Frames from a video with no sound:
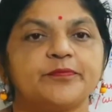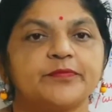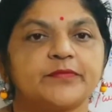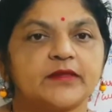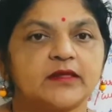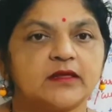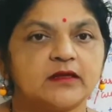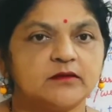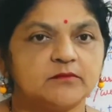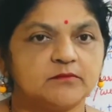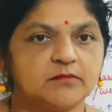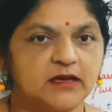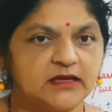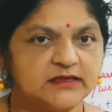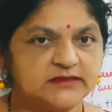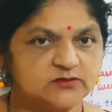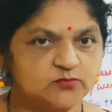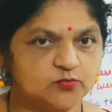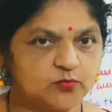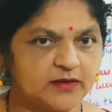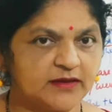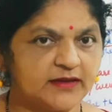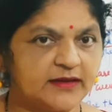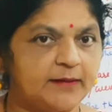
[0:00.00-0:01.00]
My
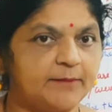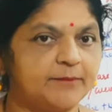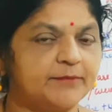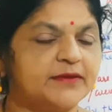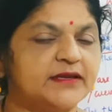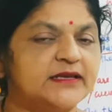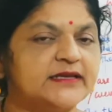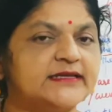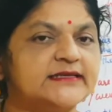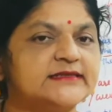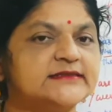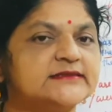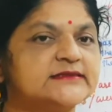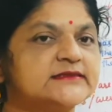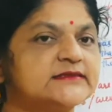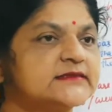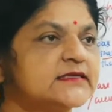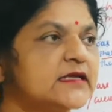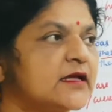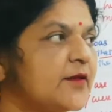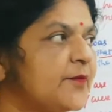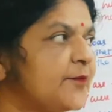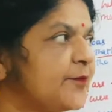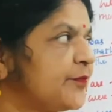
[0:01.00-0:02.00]
next example is,
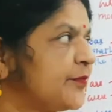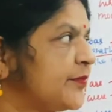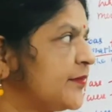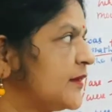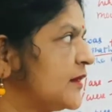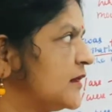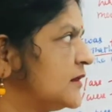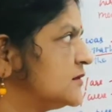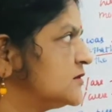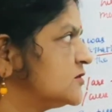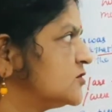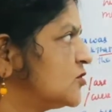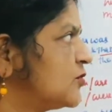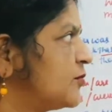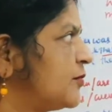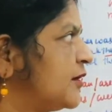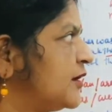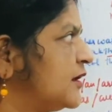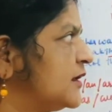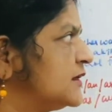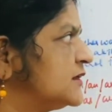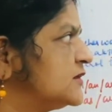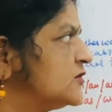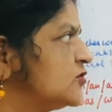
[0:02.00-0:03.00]
he is
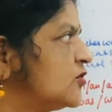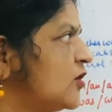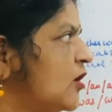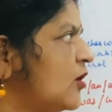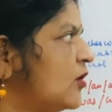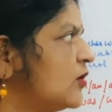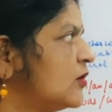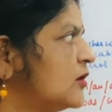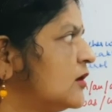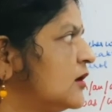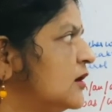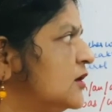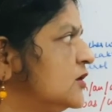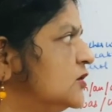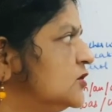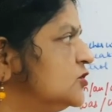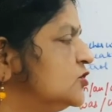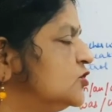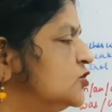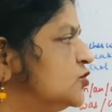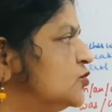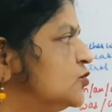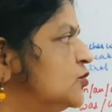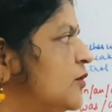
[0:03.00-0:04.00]
too strong
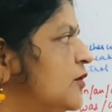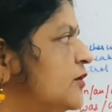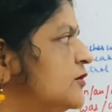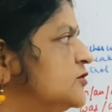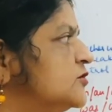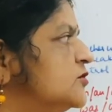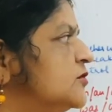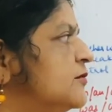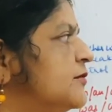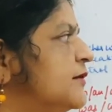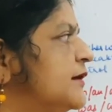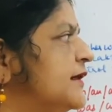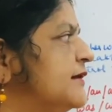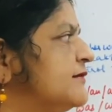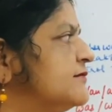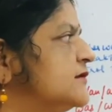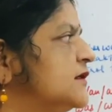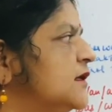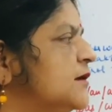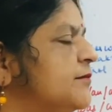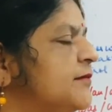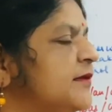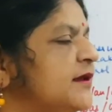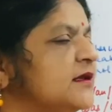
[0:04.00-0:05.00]
not to
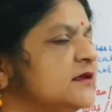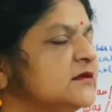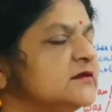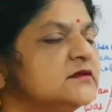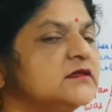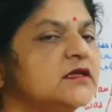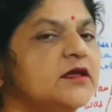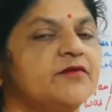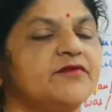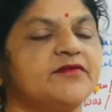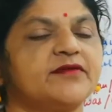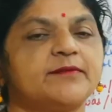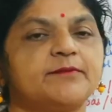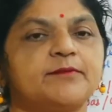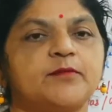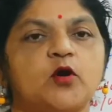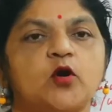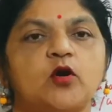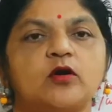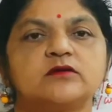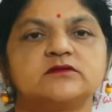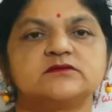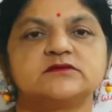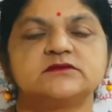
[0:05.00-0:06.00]
lift this heavy
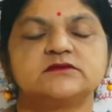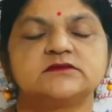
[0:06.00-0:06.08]
box.